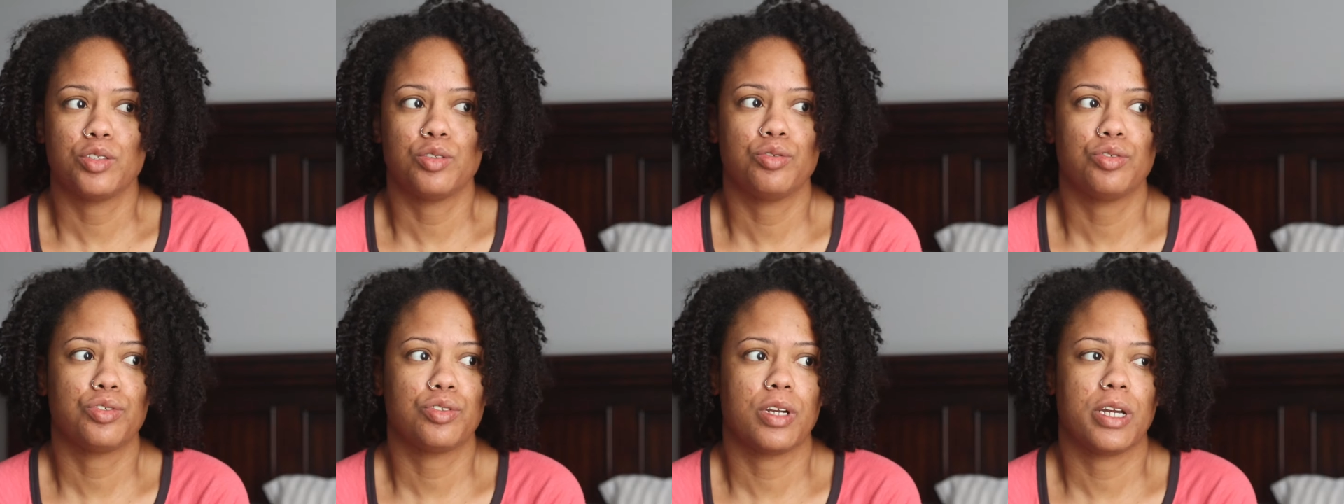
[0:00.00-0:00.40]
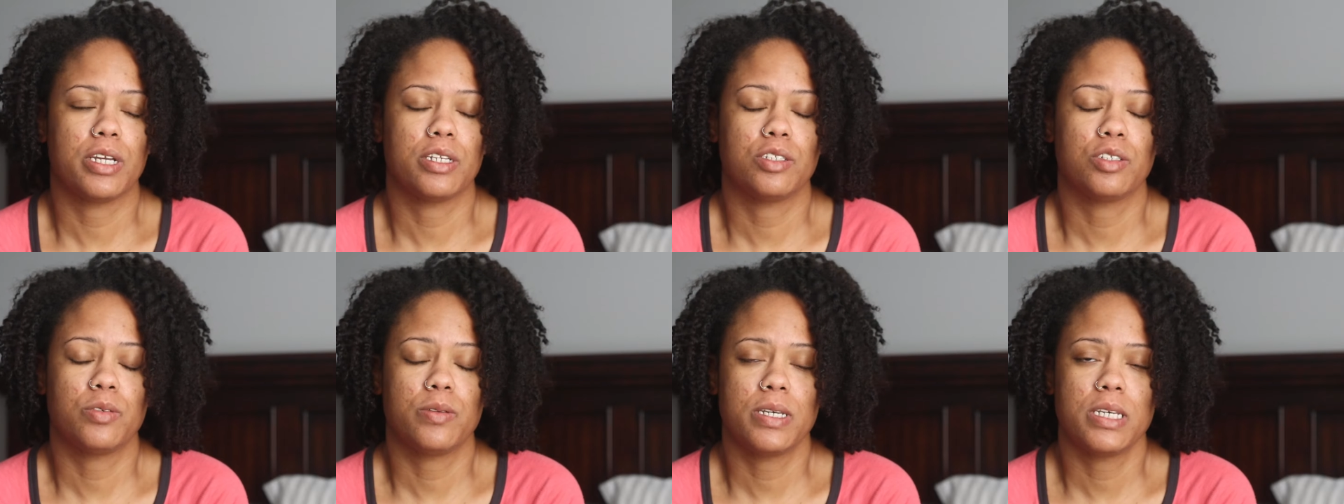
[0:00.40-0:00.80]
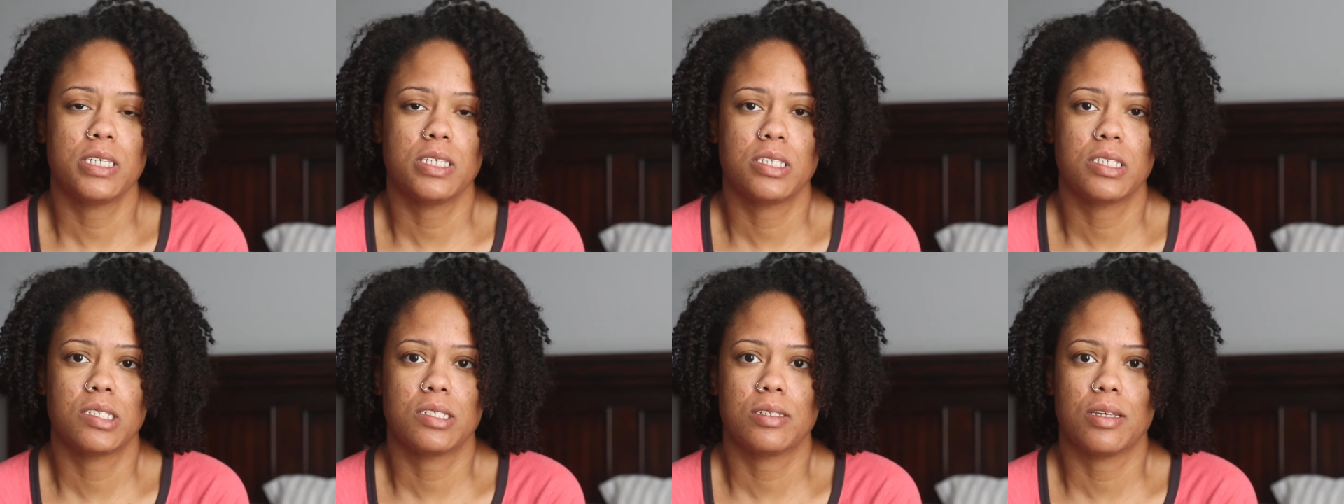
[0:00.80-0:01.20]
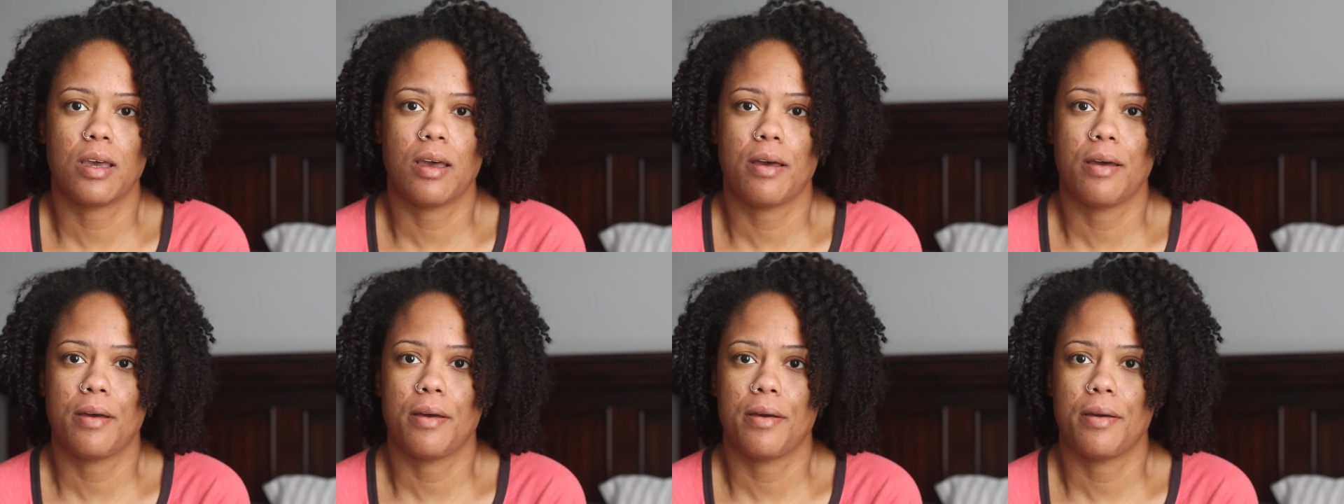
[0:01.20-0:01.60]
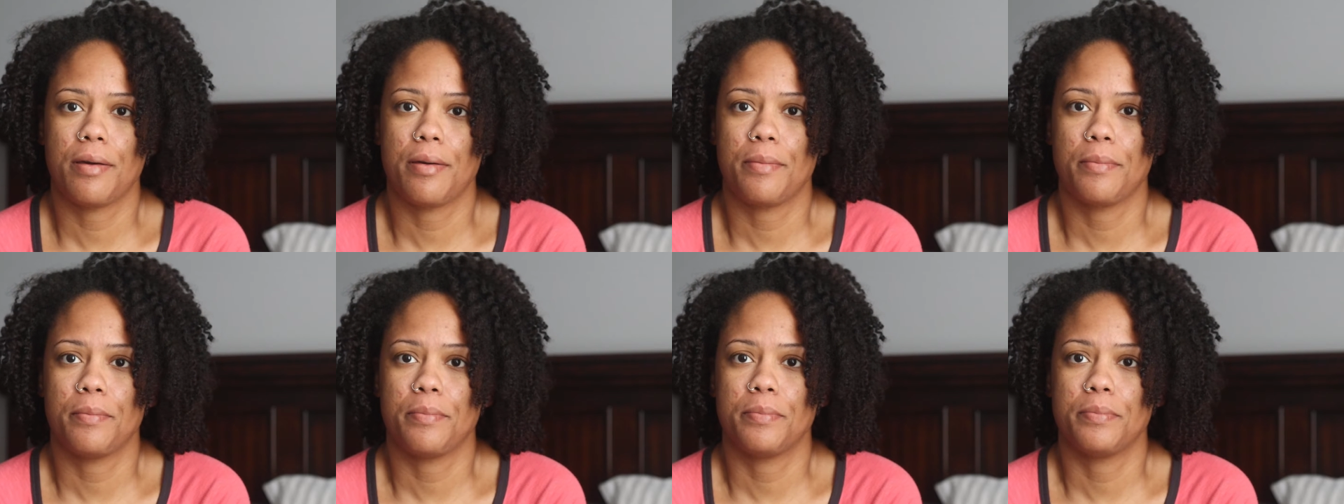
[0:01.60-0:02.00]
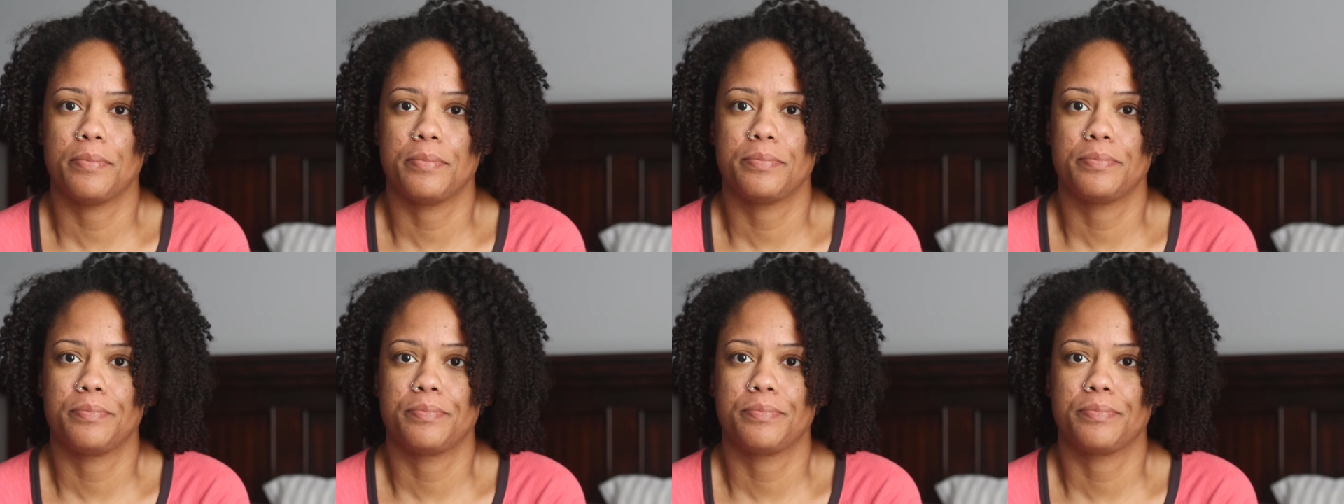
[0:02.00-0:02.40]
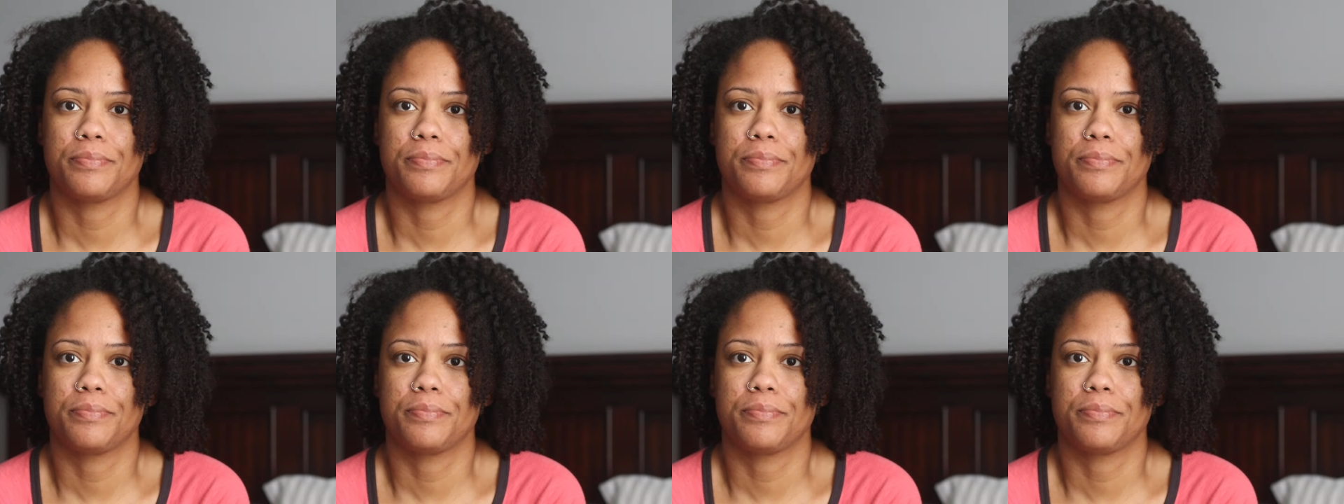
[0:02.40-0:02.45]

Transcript: two strand twists um